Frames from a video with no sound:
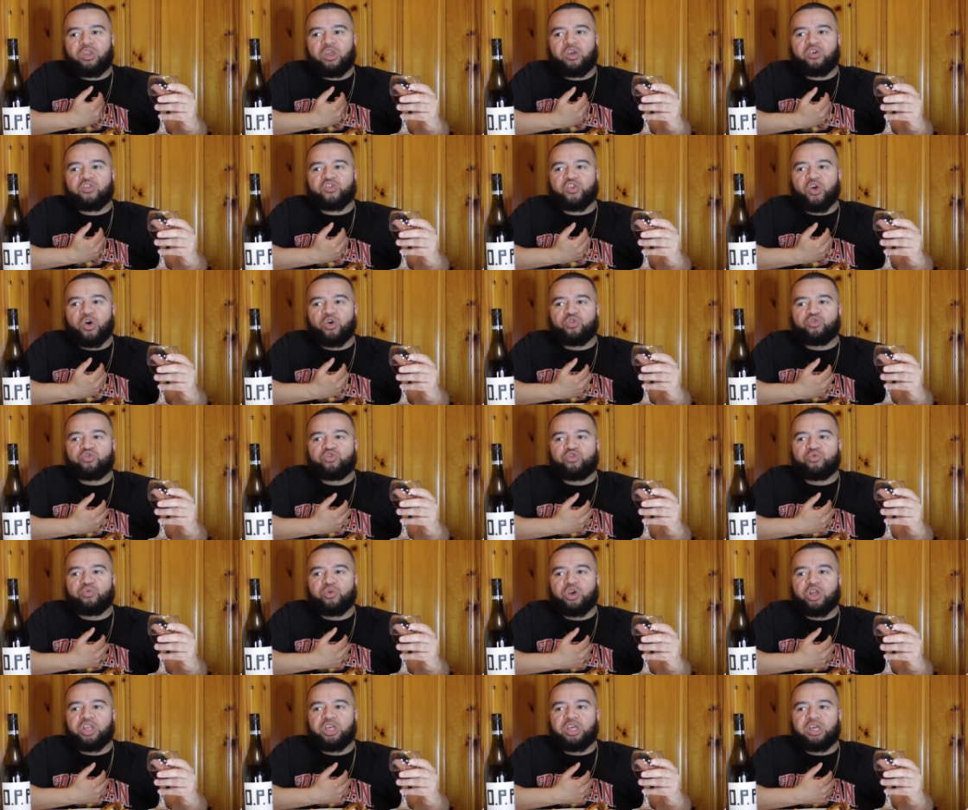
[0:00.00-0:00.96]
So you
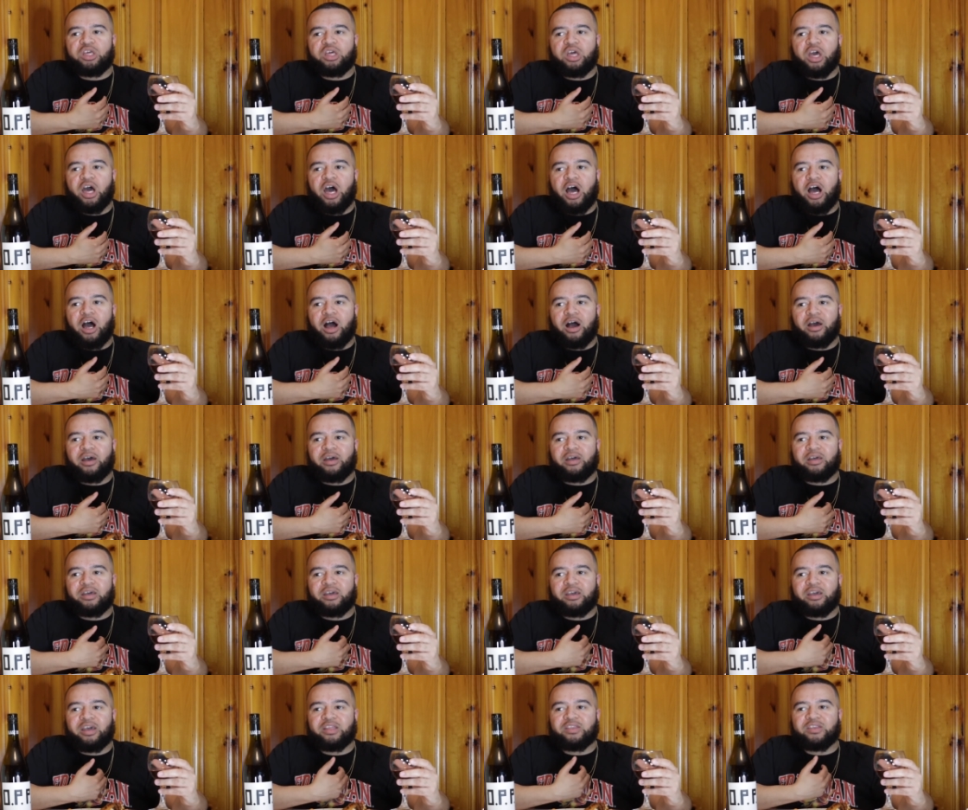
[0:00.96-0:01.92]
really
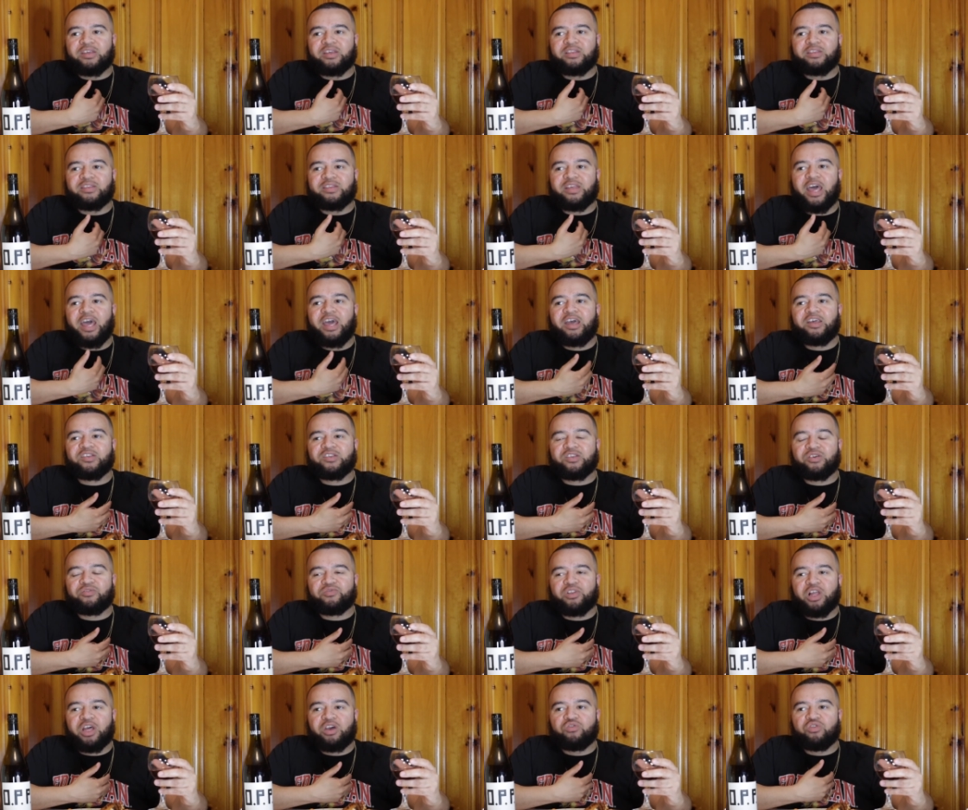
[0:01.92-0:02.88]
get to taste the
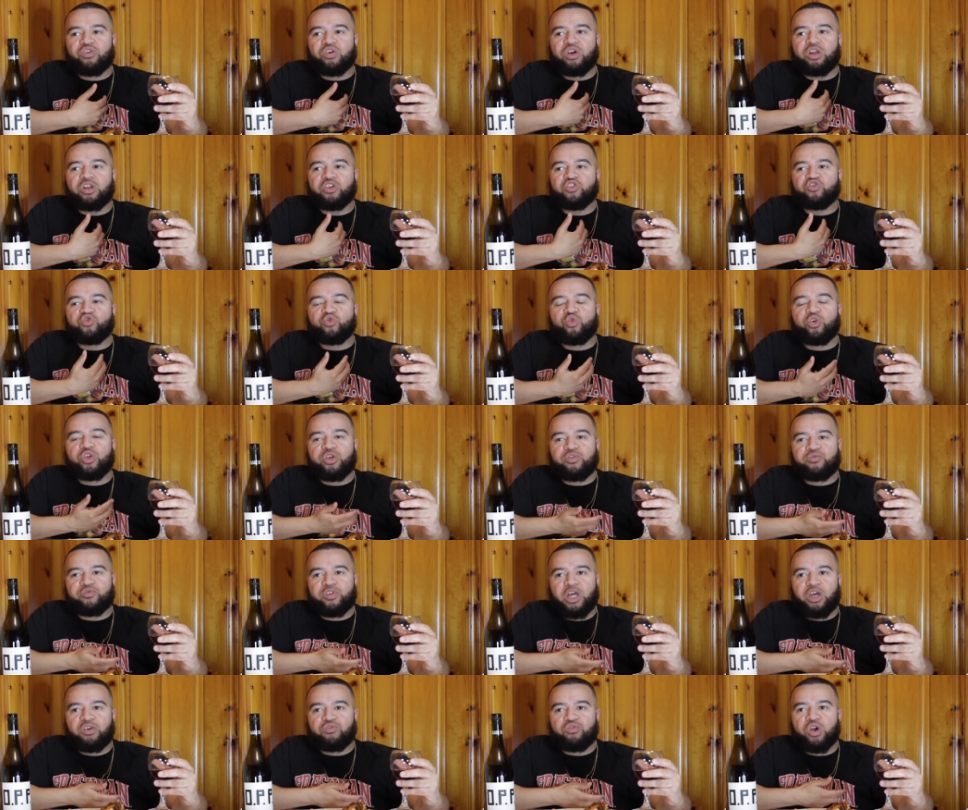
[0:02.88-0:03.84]
flavor and enjoy the
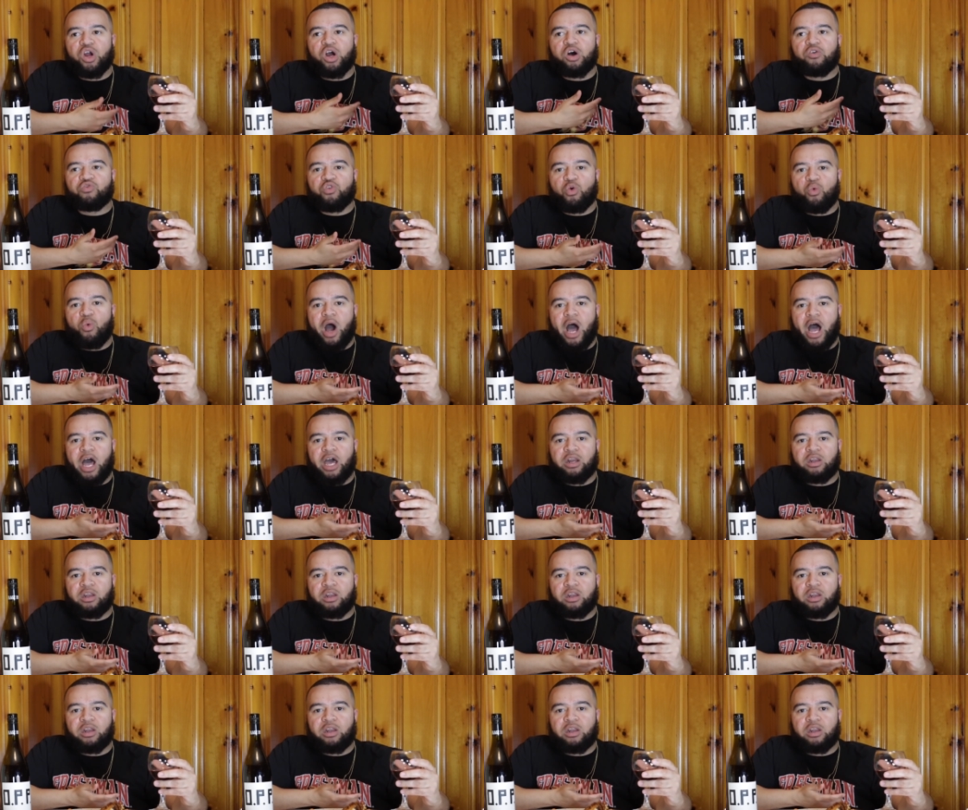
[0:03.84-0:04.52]
flavor of the wine.